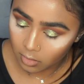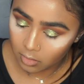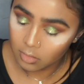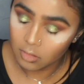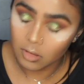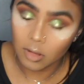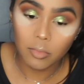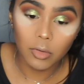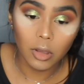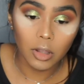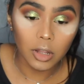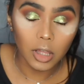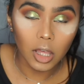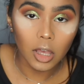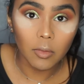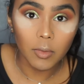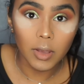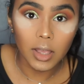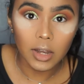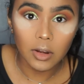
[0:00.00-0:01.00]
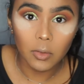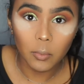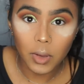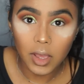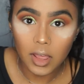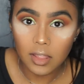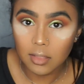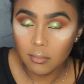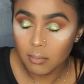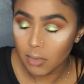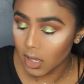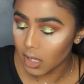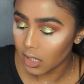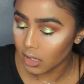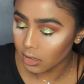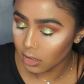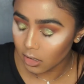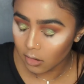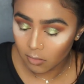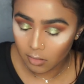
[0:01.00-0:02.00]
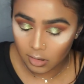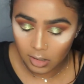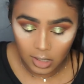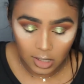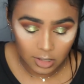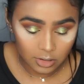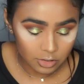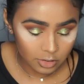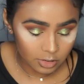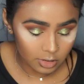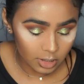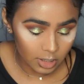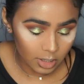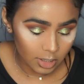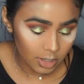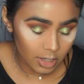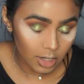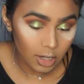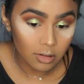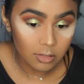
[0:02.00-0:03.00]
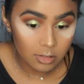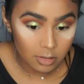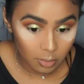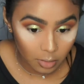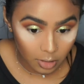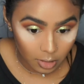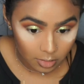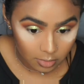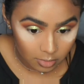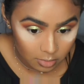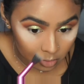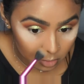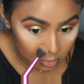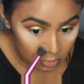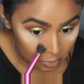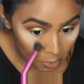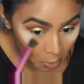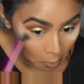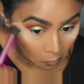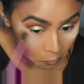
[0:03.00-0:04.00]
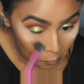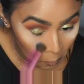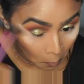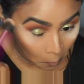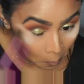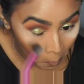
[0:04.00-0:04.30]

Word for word: So I'm going to go in with my lower lash line now. So I'm going to dust off